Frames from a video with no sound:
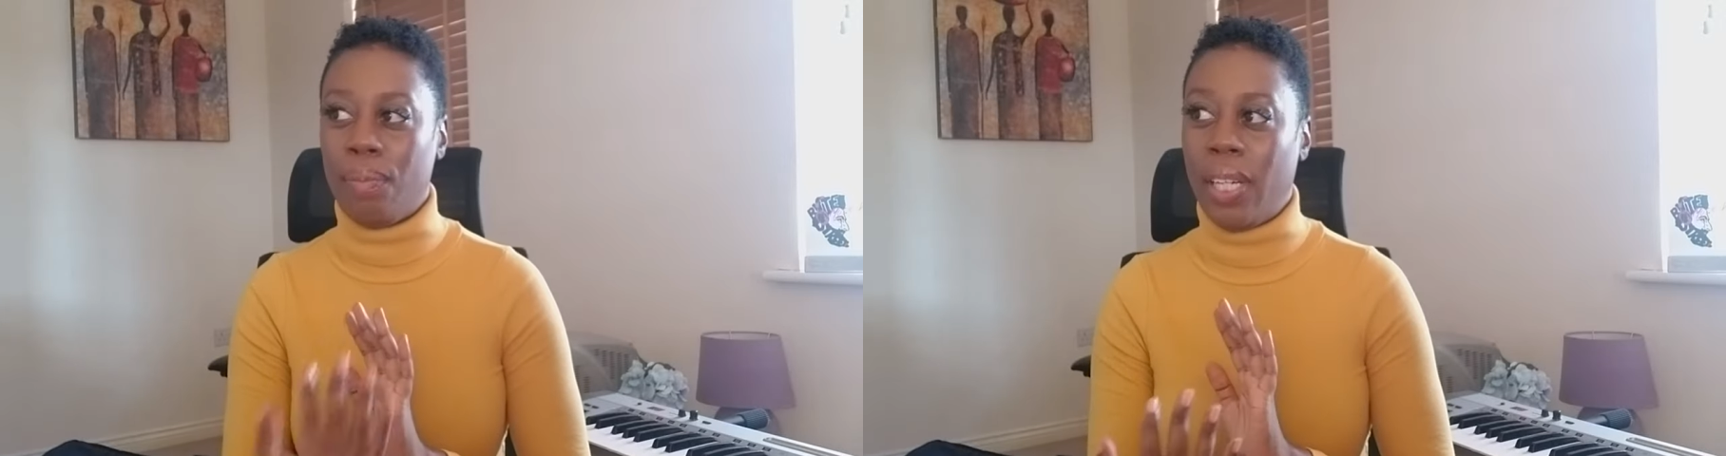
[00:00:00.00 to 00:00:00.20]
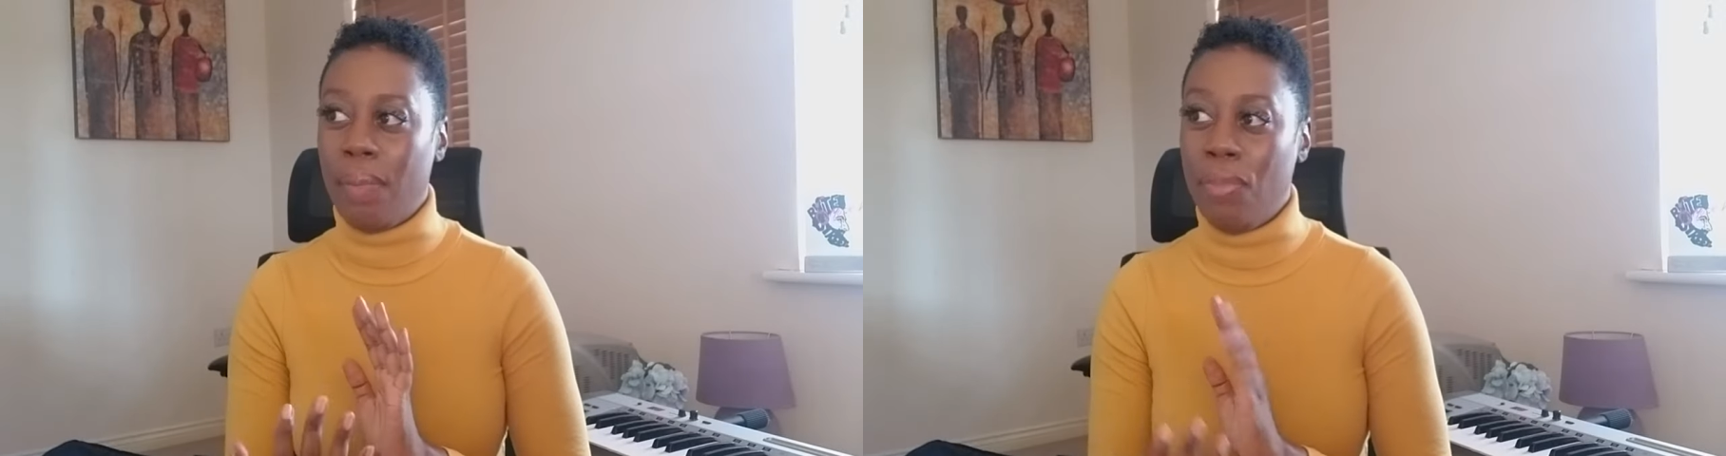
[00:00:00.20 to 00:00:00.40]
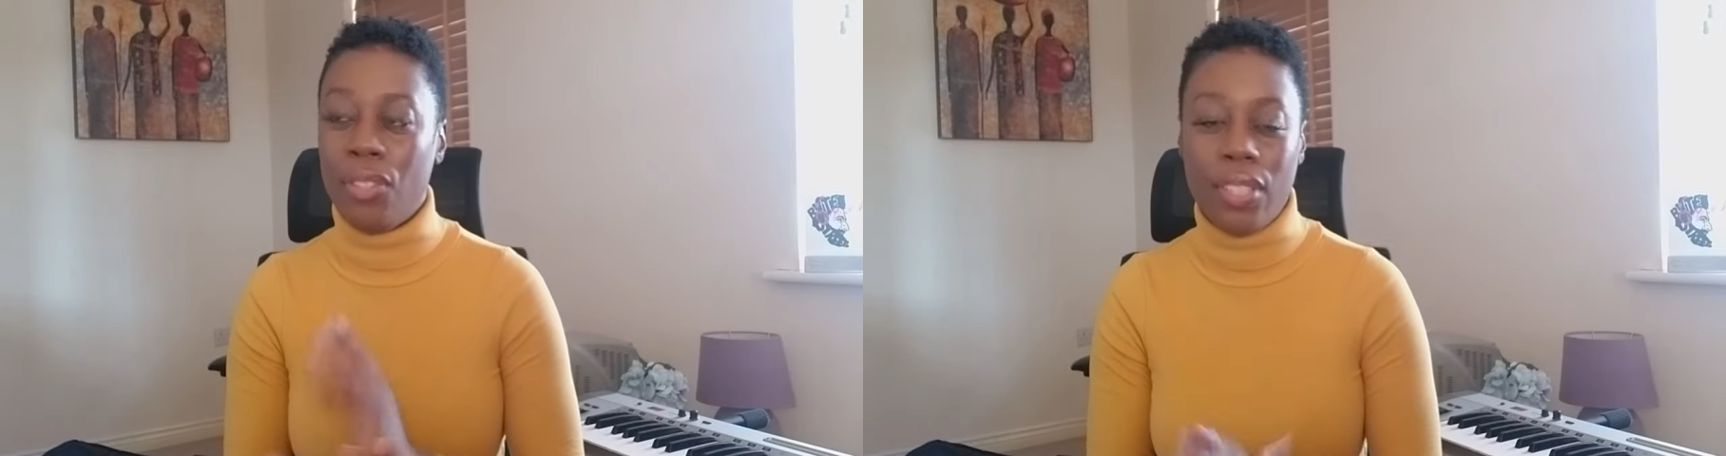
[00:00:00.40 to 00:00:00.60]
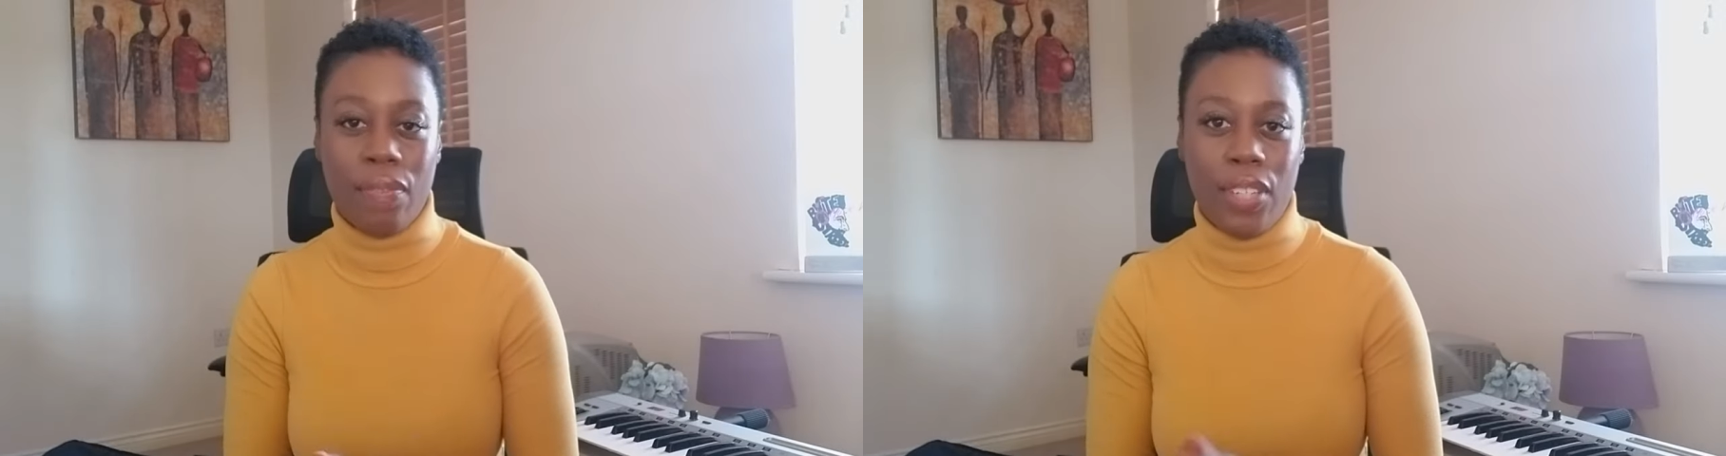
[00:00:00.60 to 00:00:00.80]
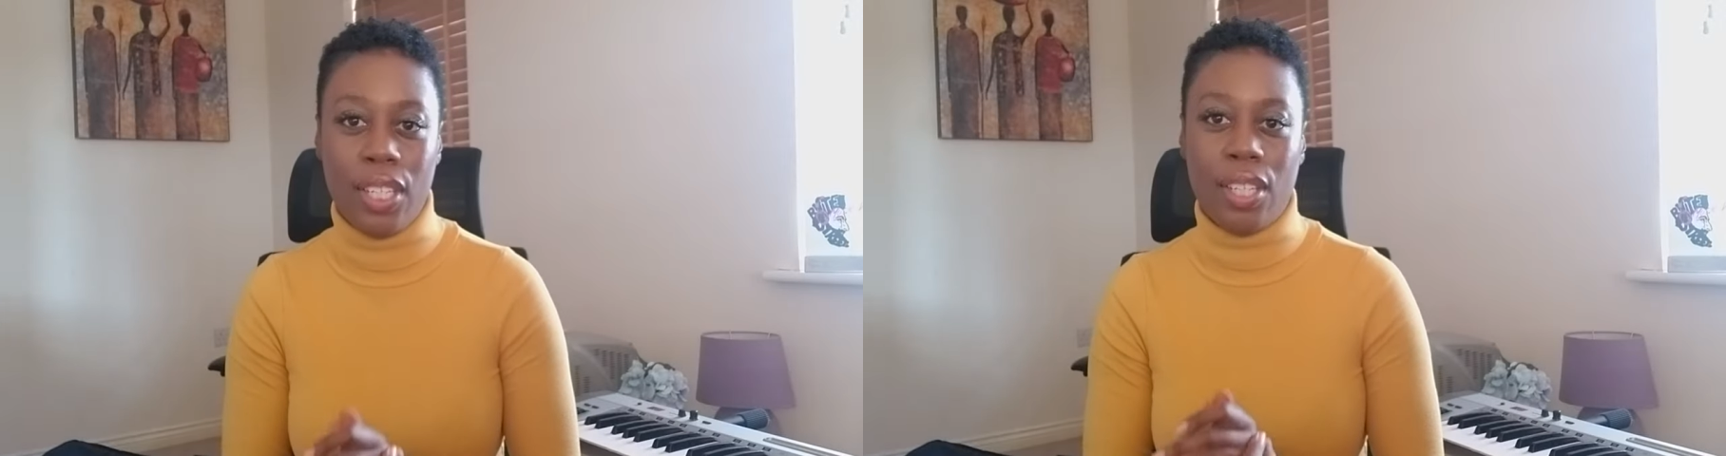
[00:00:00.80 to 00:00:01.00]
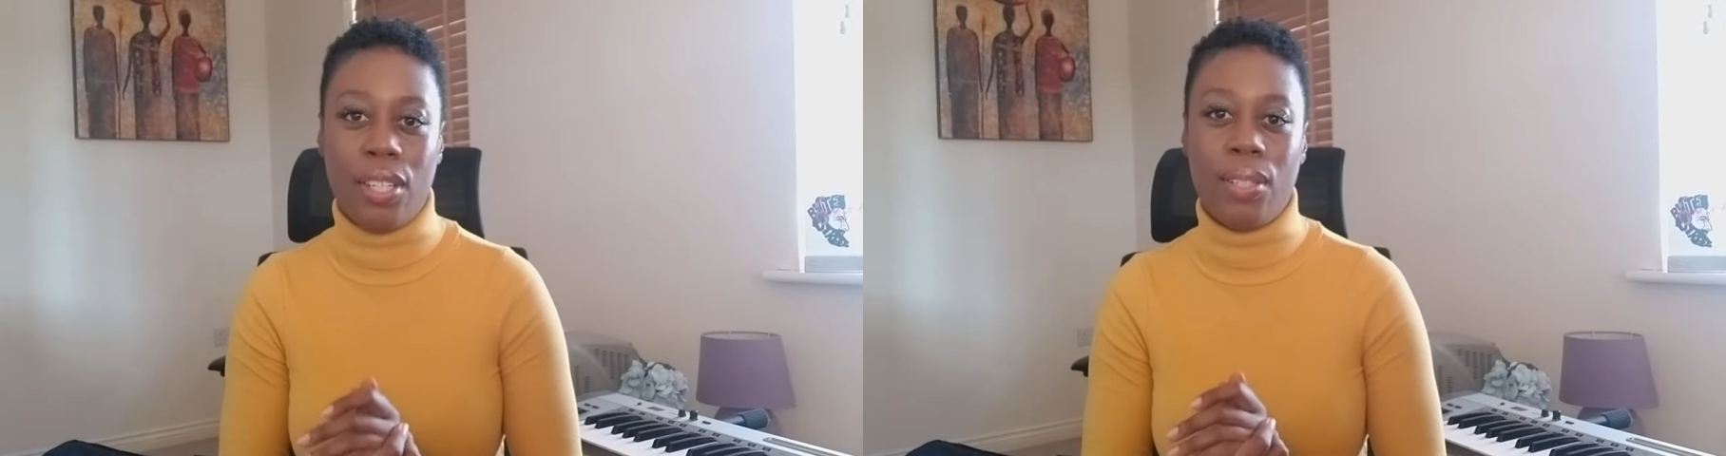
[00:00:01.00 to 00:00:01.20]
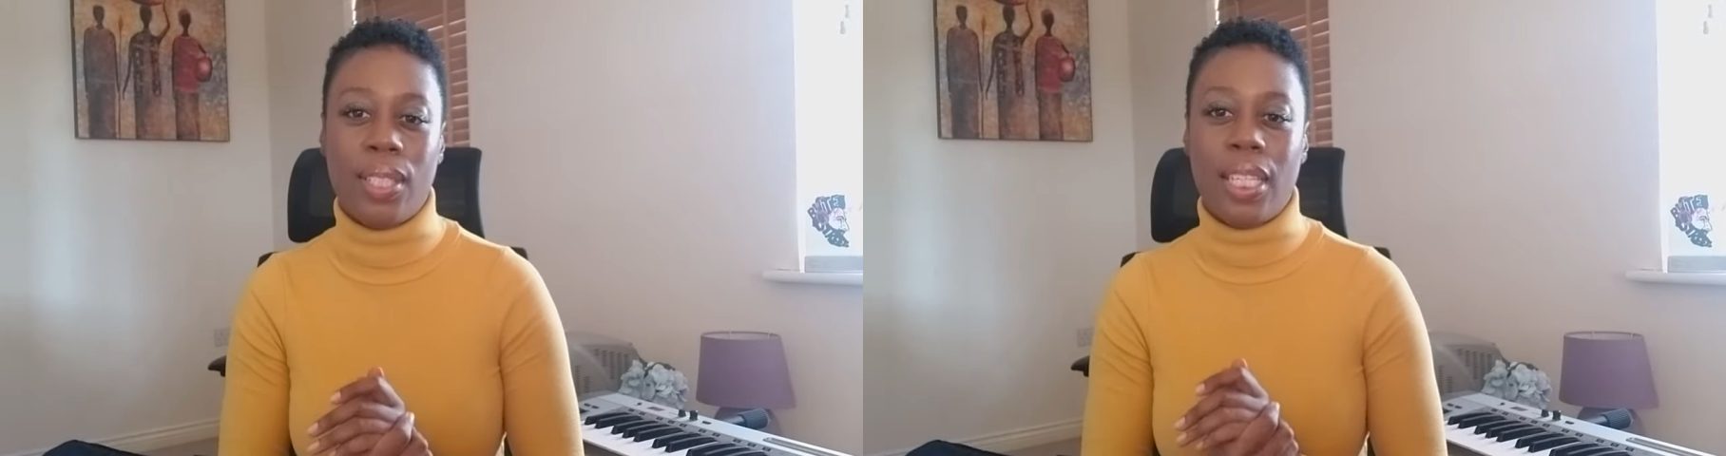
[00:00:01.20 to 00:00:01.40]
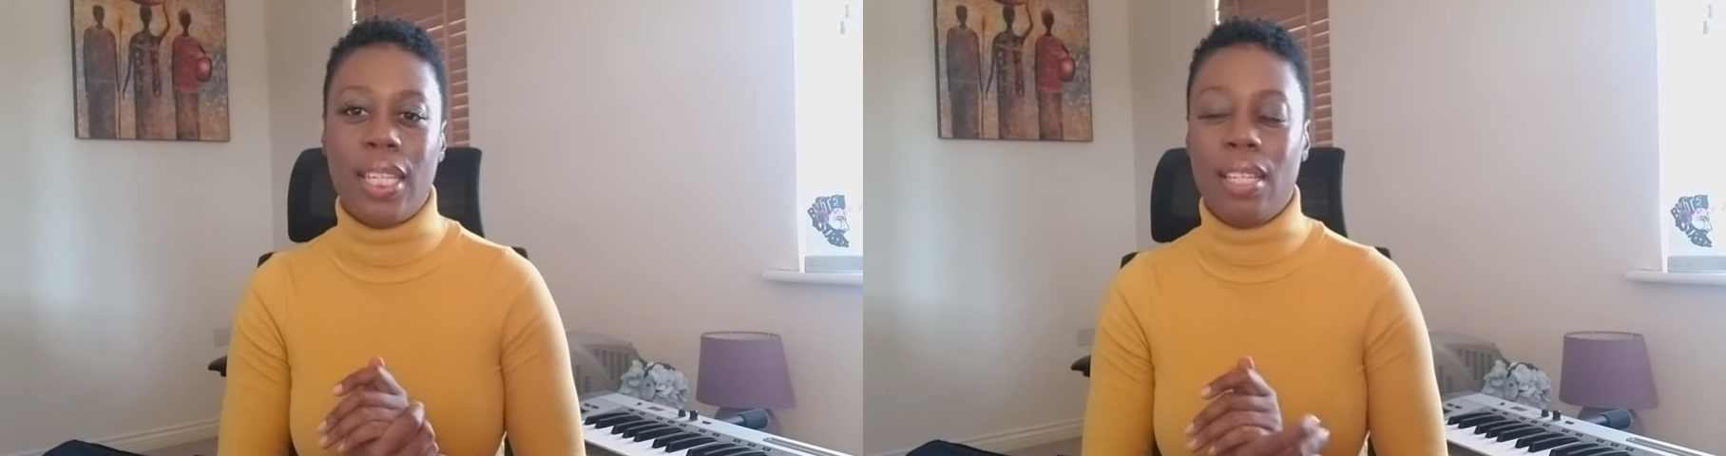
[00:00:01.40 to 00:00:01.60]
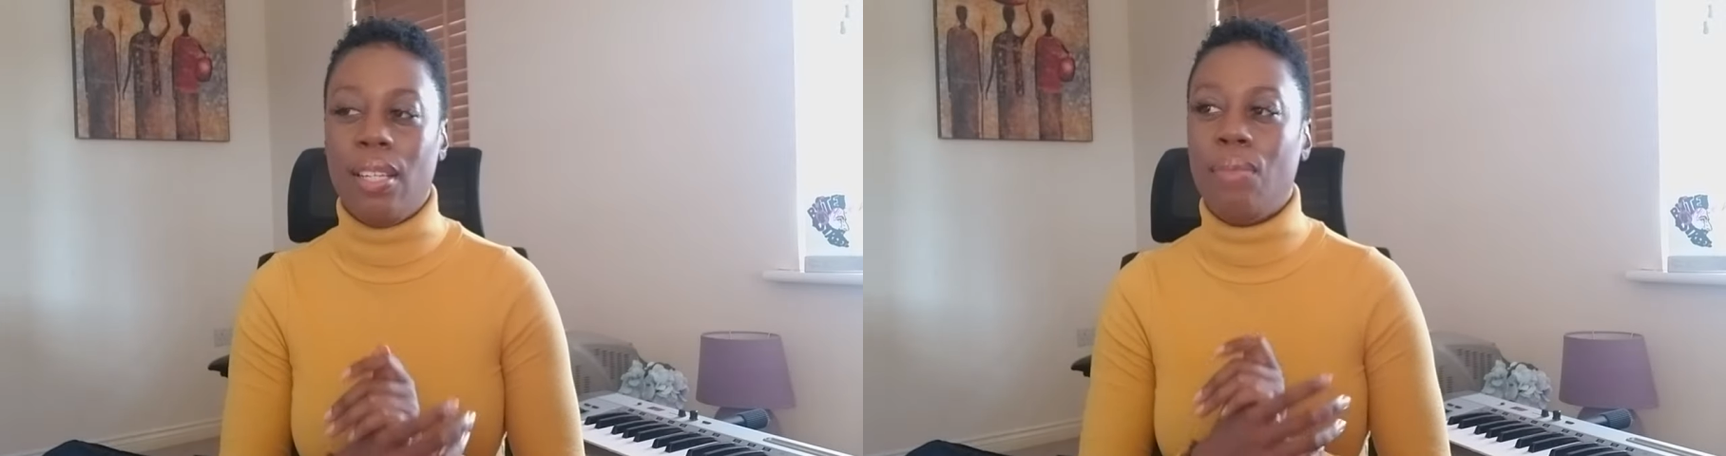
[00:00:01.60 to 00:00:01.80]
my music videos, and it,